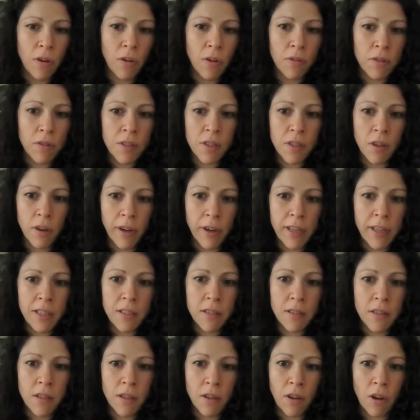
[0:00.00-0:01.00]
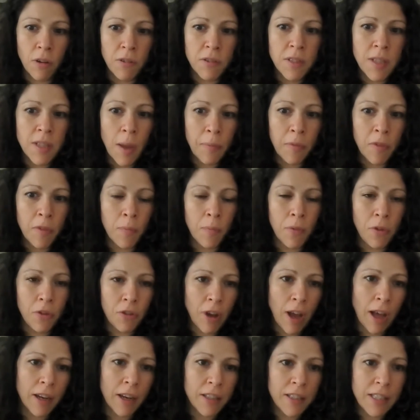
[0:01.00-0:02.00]
alongside the concept of
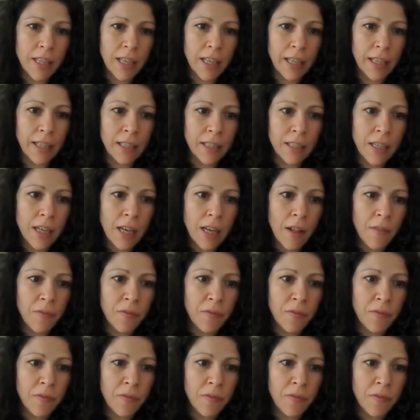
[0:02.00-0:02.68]
mutuality,